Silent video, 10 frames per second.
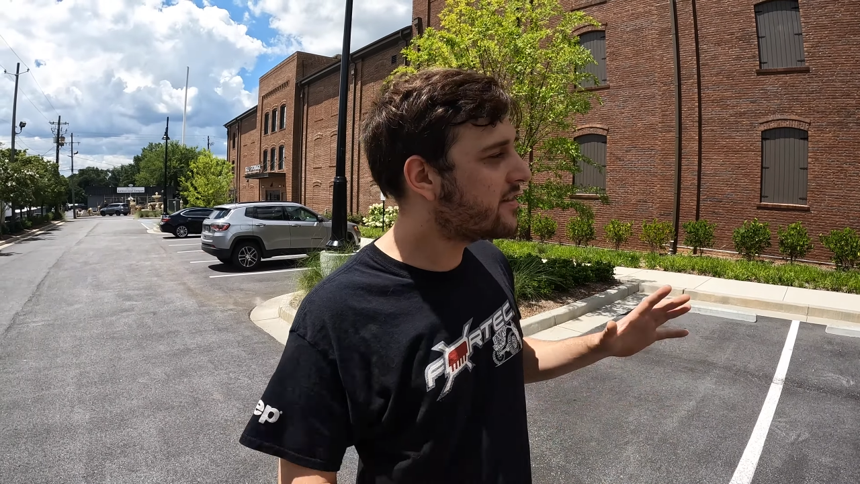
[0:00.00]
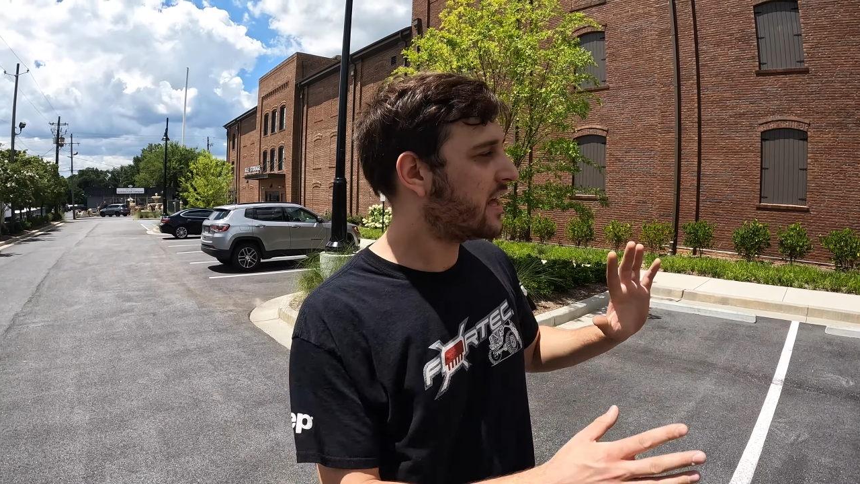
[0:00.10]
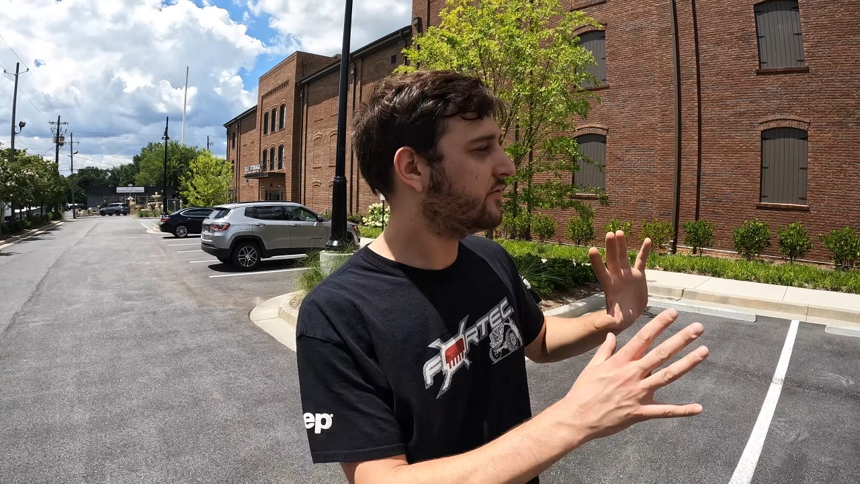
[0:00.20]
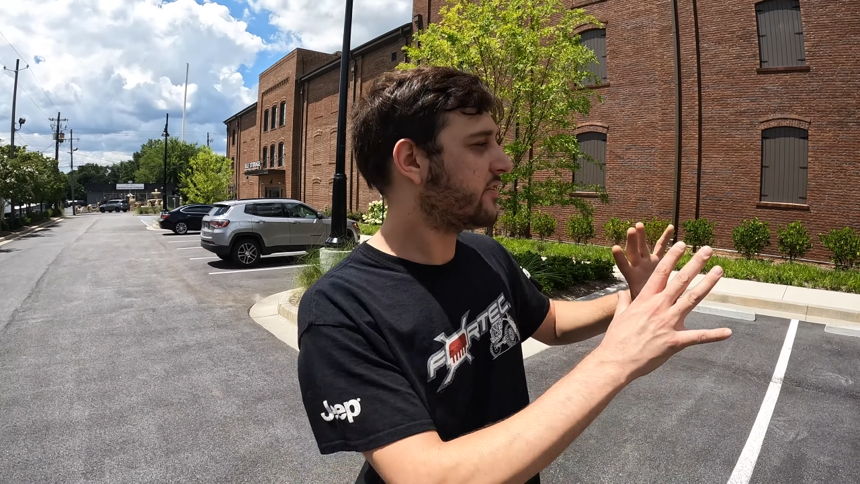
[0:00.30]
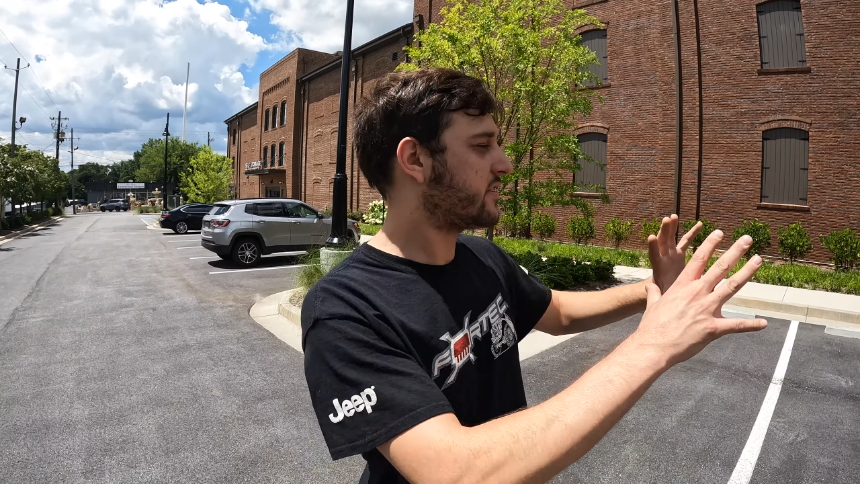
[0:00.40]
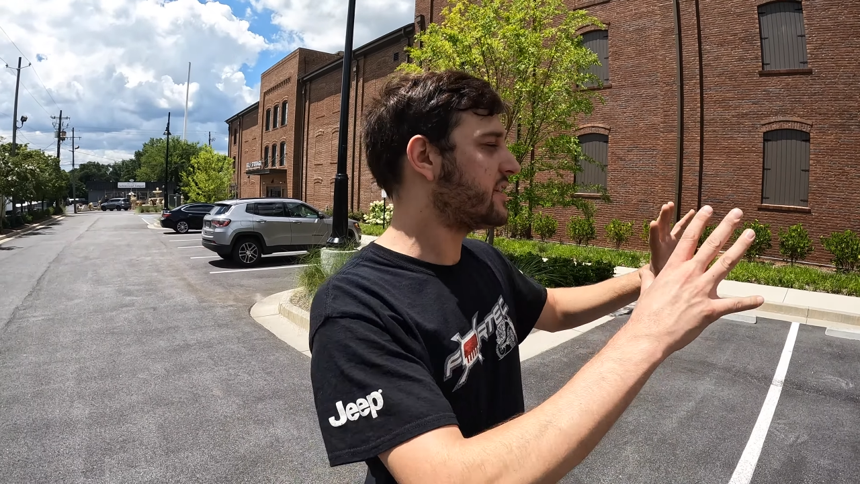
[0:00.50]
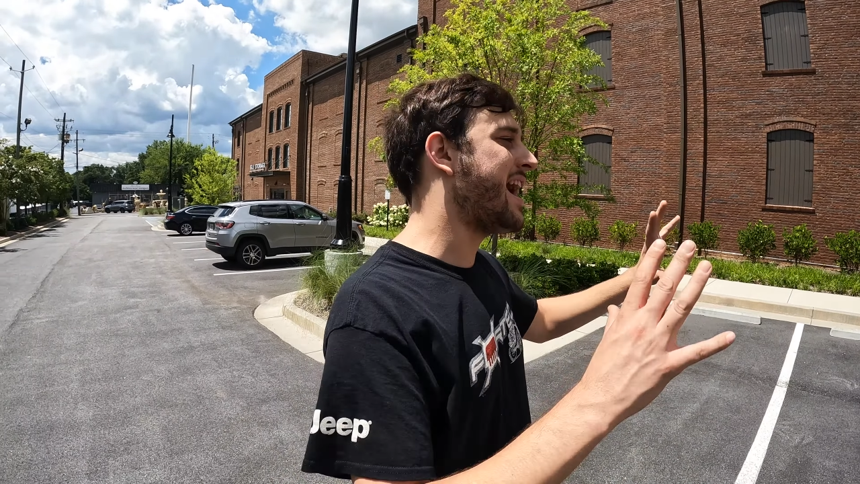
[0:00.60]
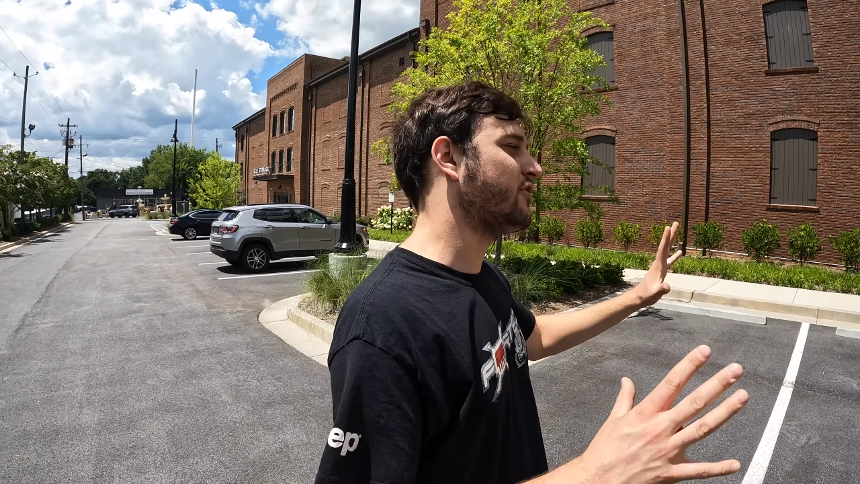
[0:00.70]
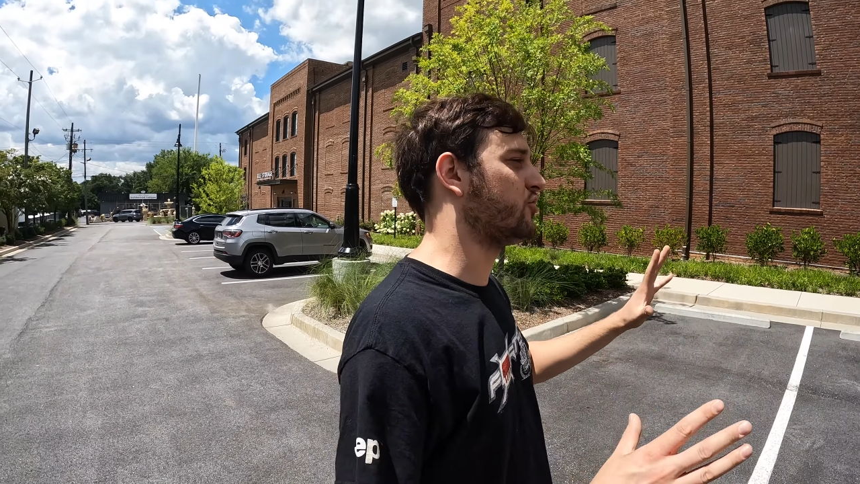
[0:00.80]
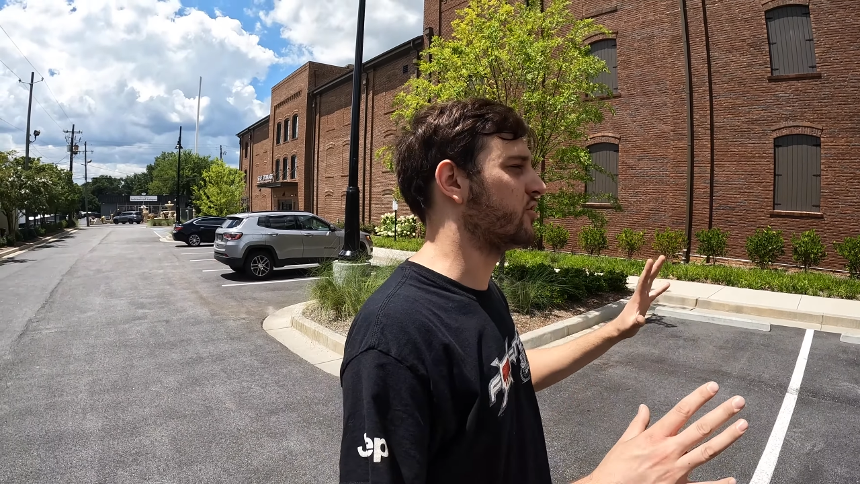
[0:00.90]
and the
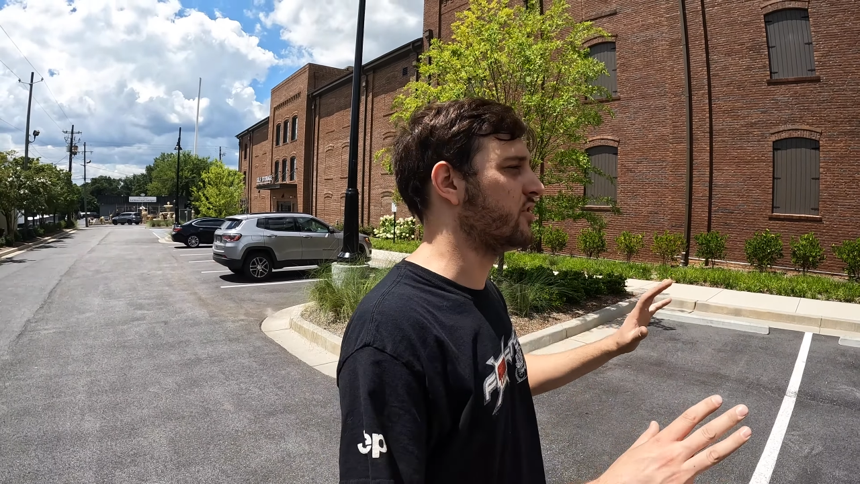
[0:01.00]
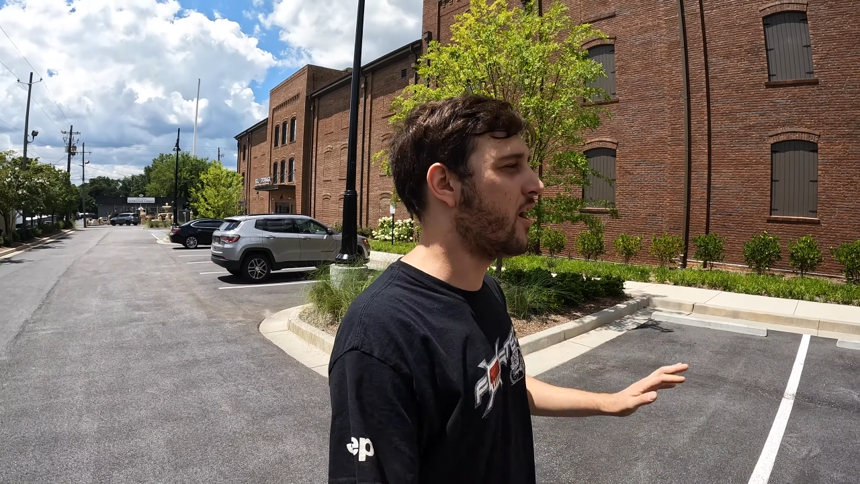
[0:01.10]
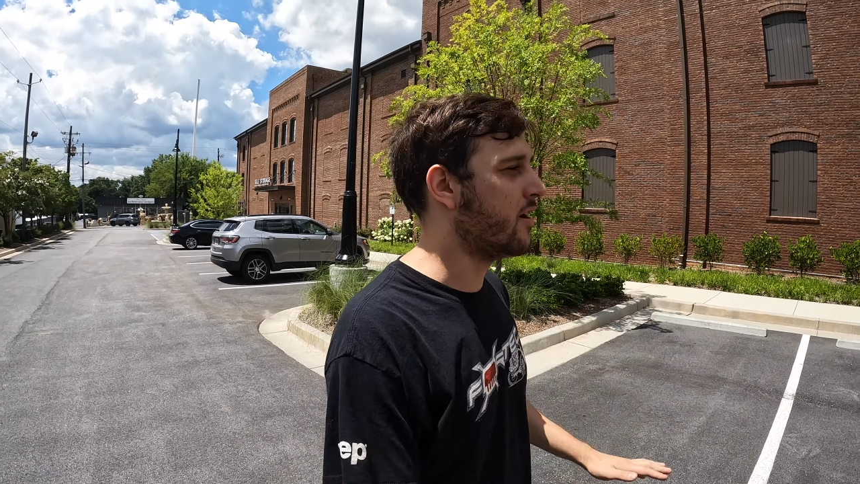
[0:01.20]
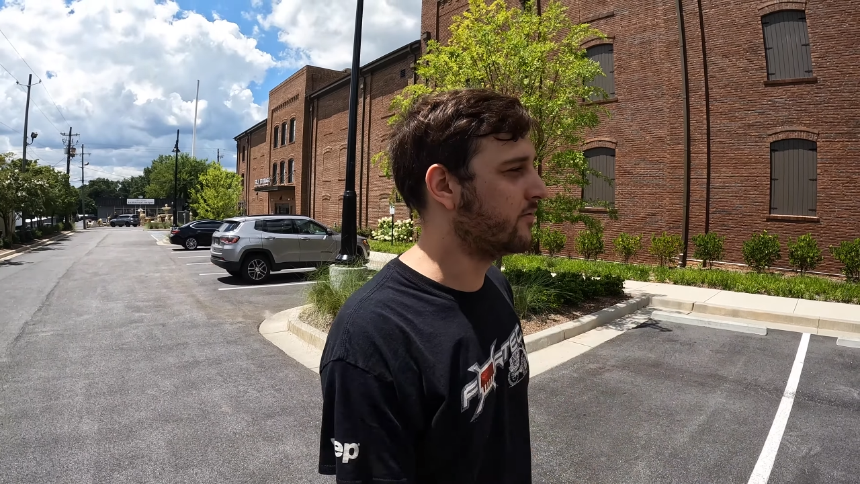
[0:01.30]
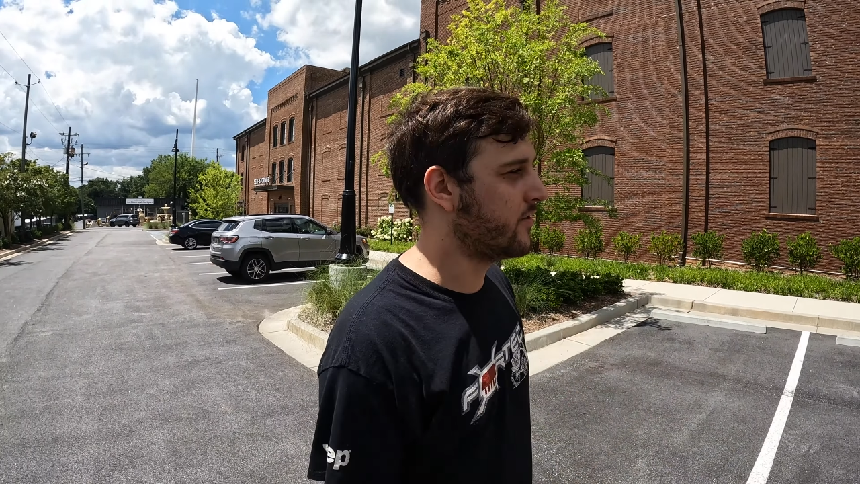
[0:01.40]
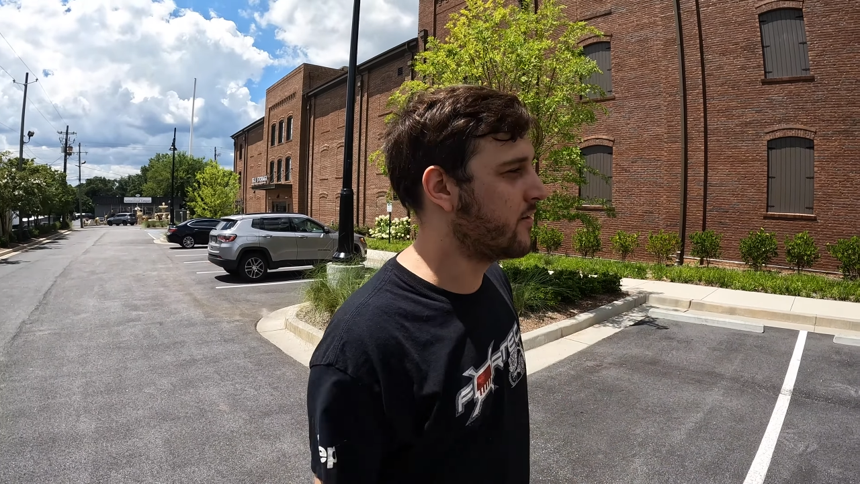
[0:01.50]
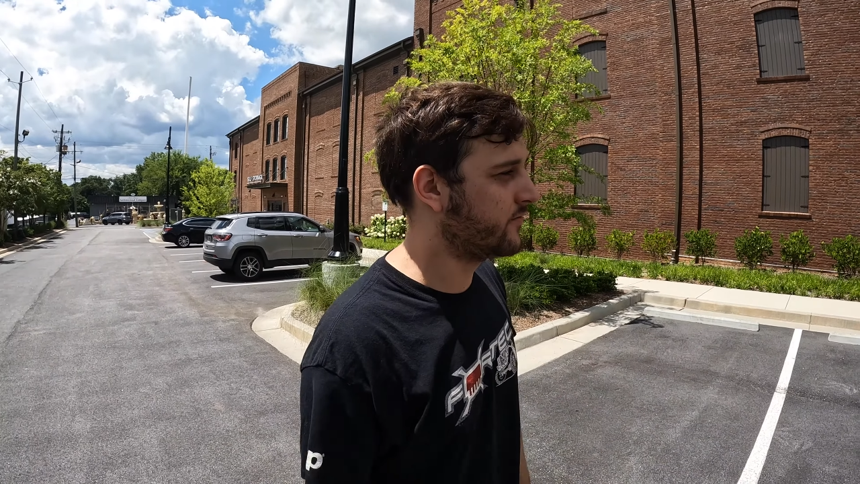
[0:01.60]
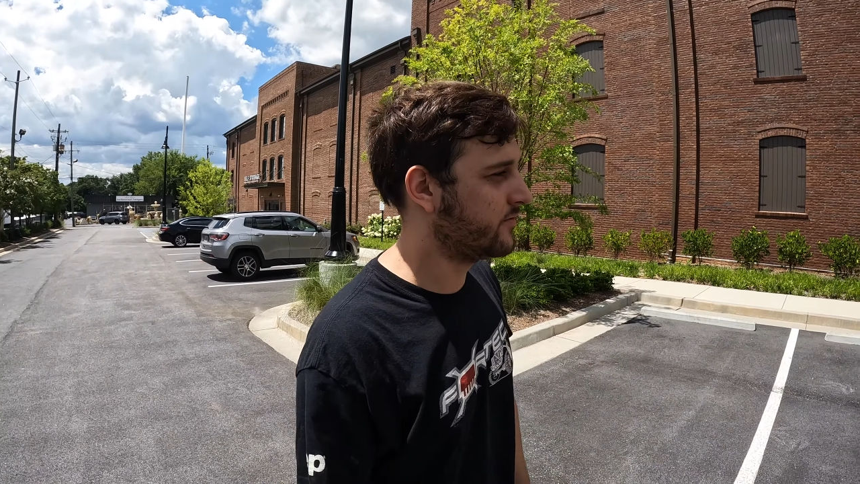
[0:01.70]
stature of